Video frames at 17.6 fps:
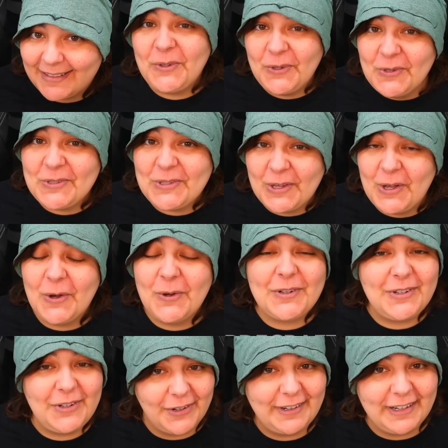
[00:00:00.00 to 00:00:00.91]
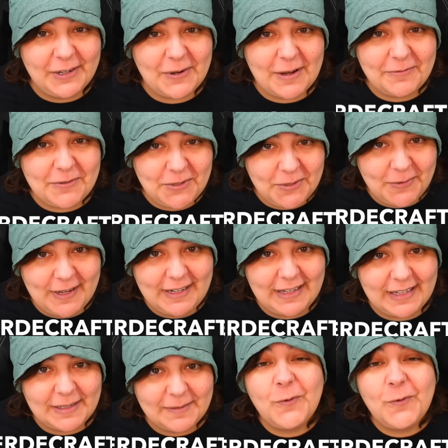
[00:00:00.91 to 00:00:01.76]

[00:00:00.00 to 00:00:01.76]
use the code NerdECrafter20